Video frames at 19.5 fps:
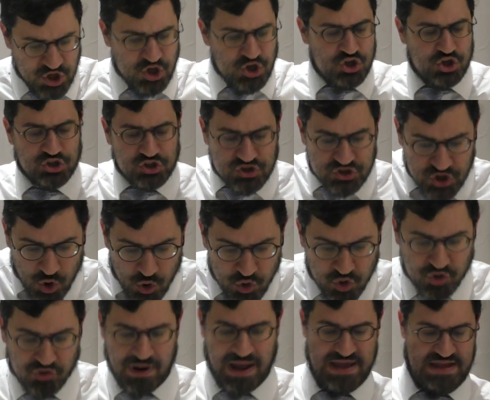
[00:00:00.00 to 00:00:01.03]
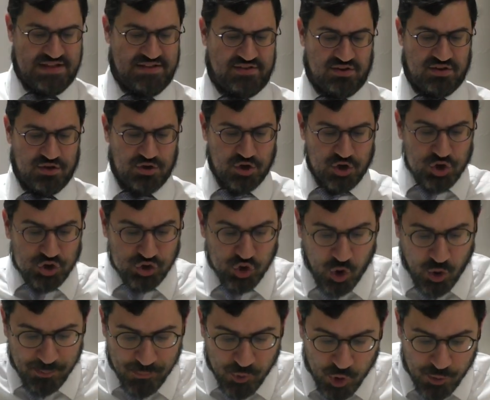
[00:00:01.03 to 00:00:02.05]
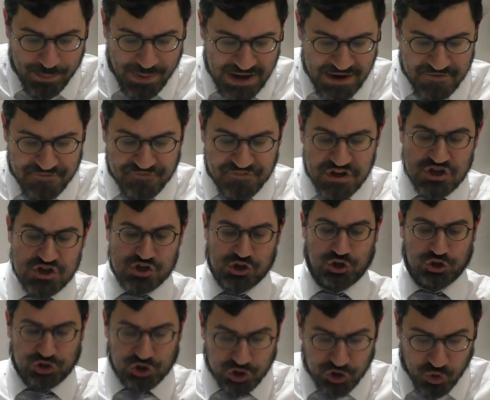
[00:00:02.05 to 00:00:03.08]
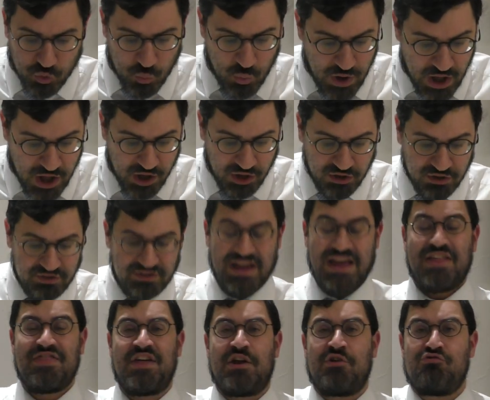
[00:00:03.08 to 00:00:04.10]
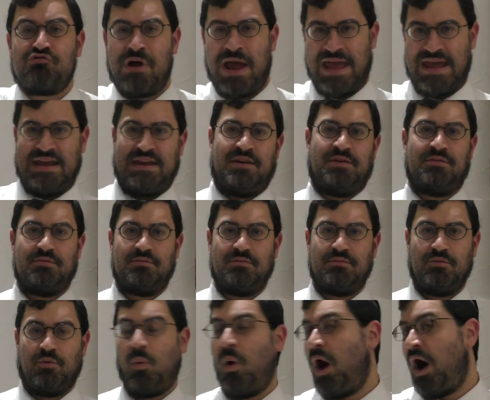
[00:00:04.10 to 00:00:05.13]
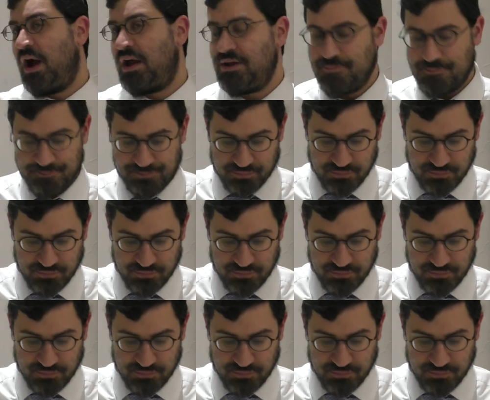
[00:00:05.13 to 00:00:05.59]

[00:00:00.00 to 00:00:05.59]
"You're so great, you're more beneficial to the world than rain." Why?